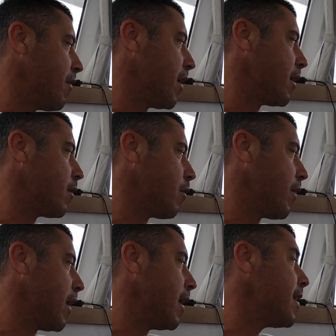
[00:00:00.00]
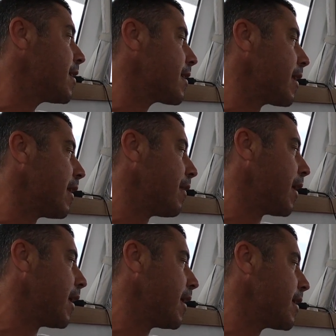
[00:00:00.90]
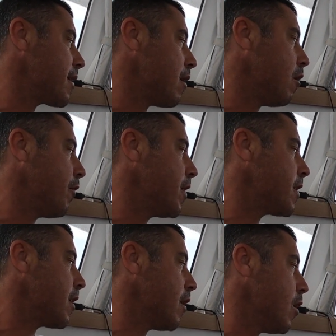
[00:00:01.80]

here to the east and then east northeast